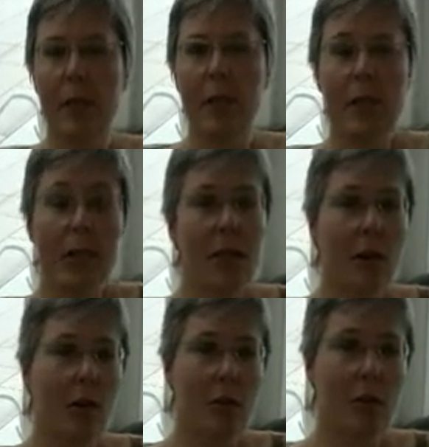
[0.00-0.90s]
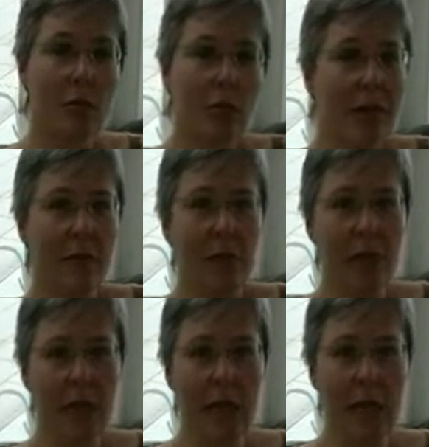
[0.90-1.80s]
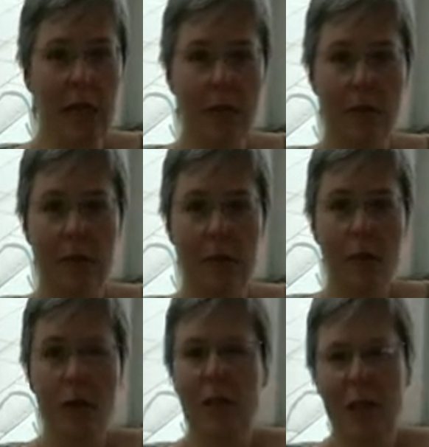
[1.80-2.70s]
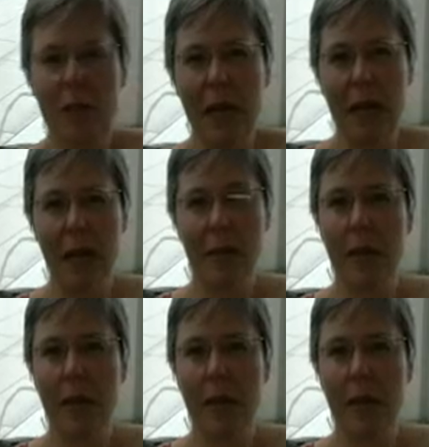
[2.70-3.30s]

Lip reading: Is this art relevant to me? What does that mean?